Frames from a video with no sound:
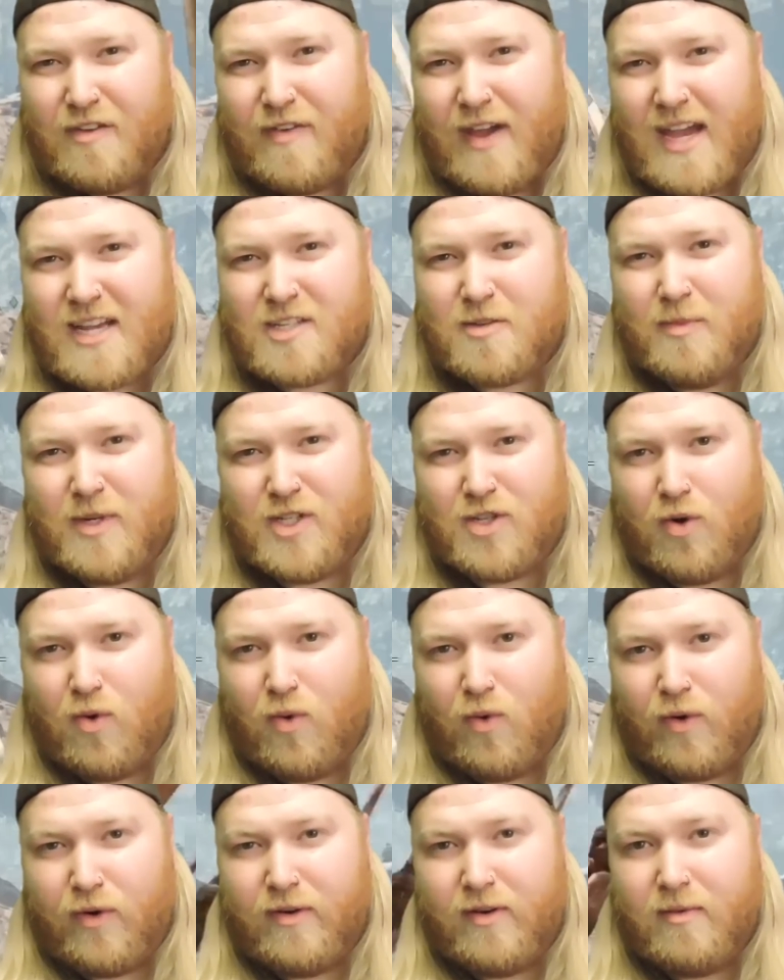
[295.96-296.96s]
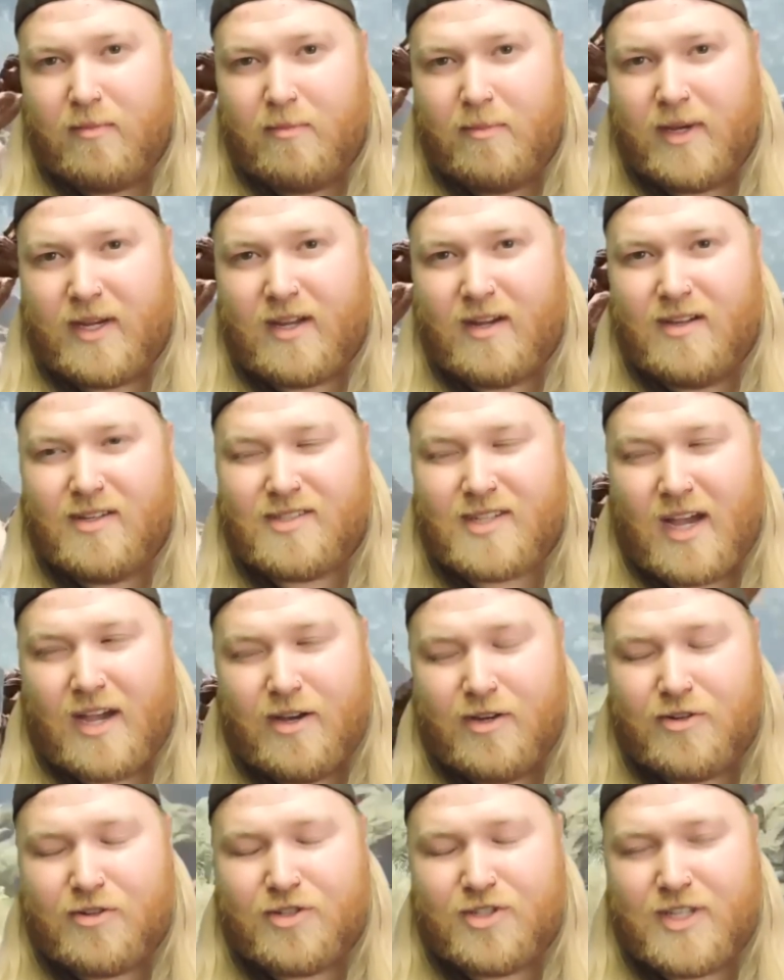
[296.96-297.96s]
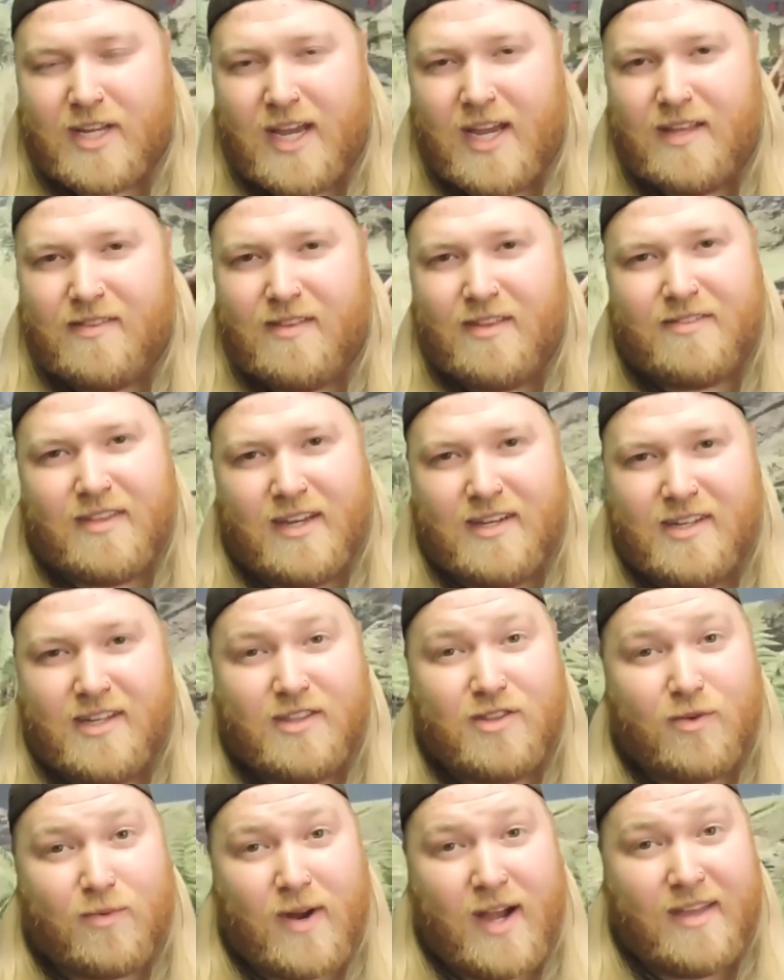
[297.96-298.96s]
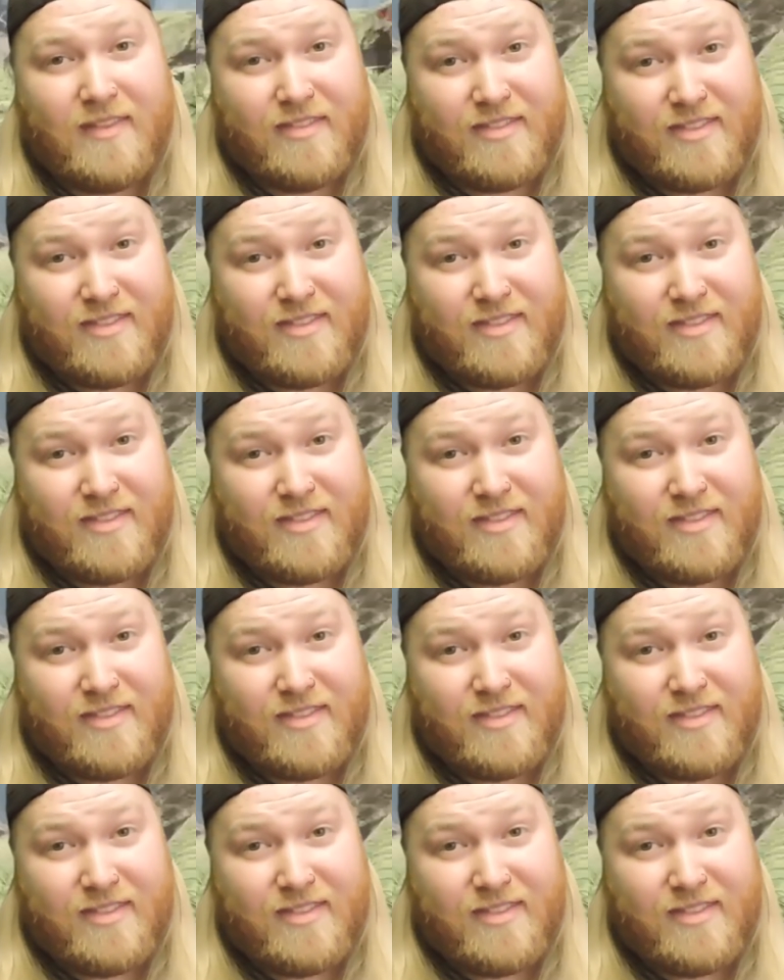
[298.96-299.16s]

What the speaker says: of has me torn, because I understand that they did the right